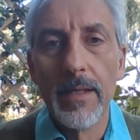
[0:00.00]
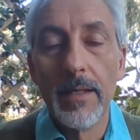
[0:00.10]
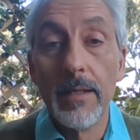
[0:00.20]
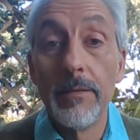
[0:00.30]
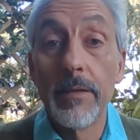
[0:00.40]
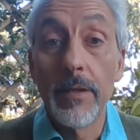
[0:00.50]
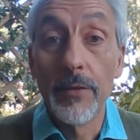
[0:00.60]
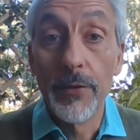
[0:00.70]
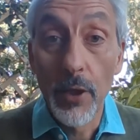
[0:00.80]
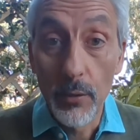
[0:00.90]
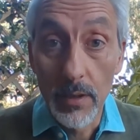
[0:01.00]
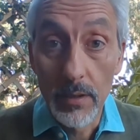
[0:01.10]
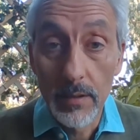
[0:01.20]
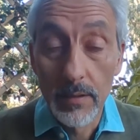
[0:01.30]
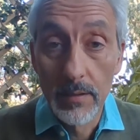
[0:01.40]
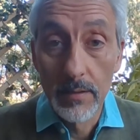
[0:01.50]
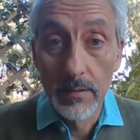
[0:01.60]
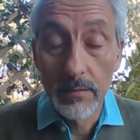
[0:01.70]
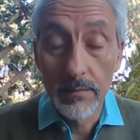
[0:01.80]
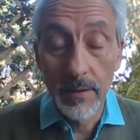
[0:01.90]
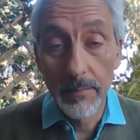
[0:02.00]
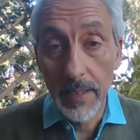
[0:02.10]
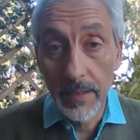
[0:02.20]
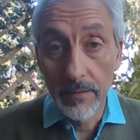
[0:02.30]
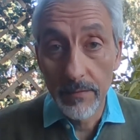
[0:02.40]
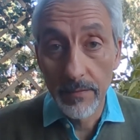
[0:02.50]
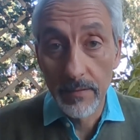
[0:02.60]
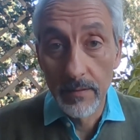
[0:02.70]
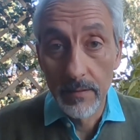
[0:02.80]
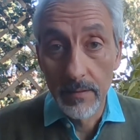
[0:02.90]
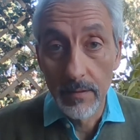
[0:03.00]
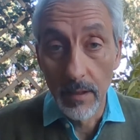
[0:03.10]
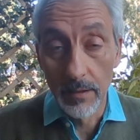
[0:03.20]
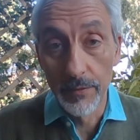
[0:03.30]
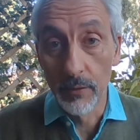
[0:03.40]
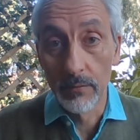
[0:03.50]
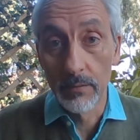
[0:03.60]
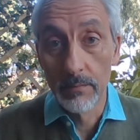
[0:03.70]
is that the knower remains unknown.